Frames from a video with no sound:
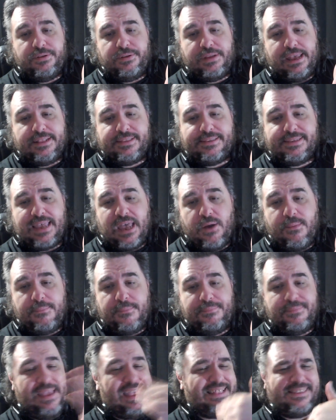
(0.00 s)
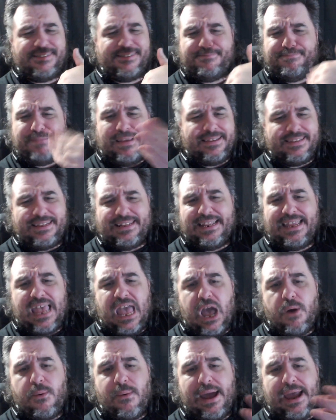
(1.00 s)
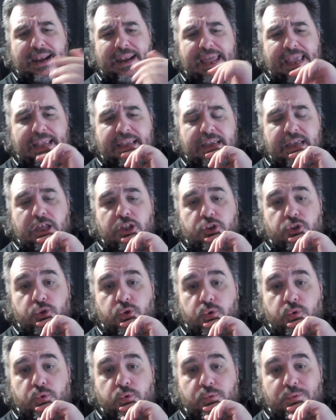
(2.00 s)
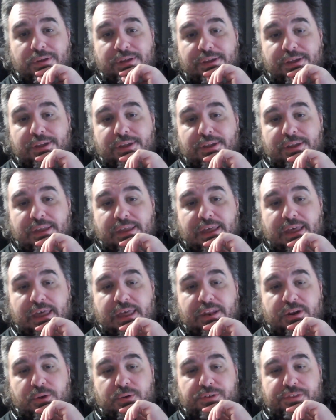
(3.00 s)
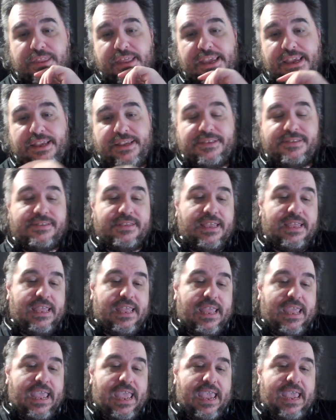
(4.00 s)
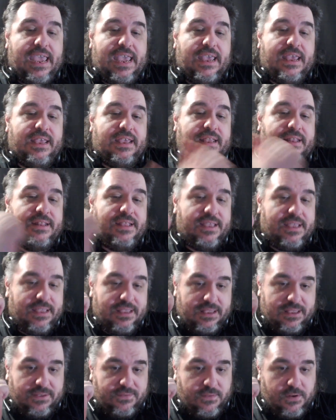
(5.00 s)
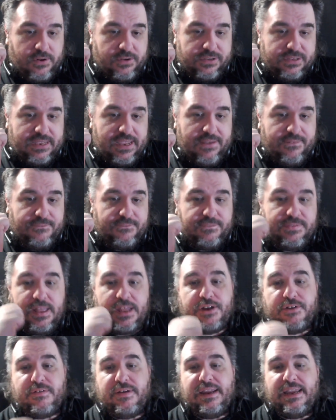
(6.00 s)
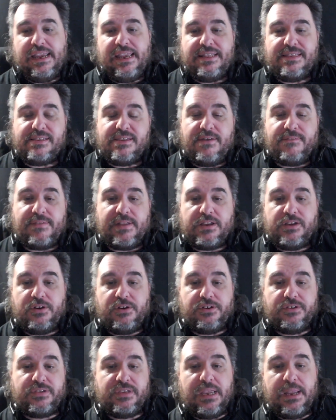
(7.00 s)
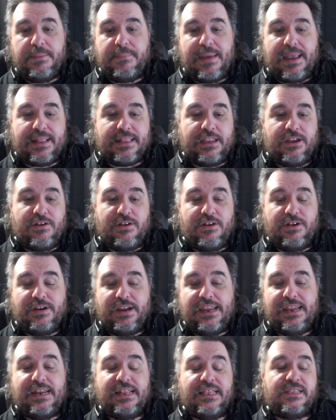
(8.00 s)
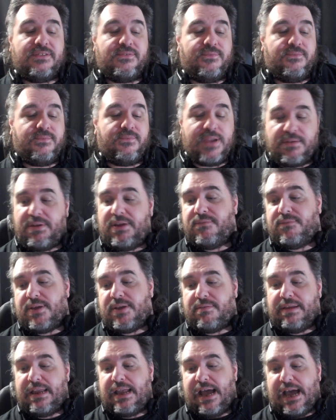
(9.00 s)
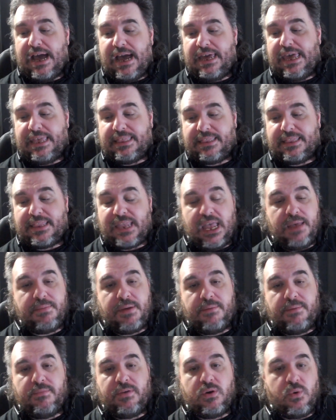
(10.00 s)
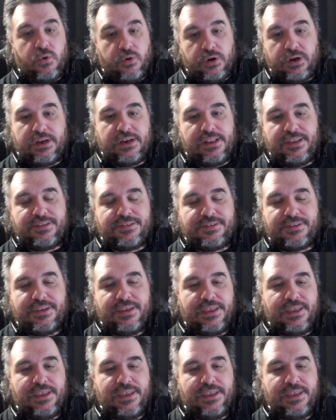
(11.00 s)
That's basically how I like to do things. And as far as the fluttering and stuff that you're seeing back there, it is very, very hot at the time of recording this.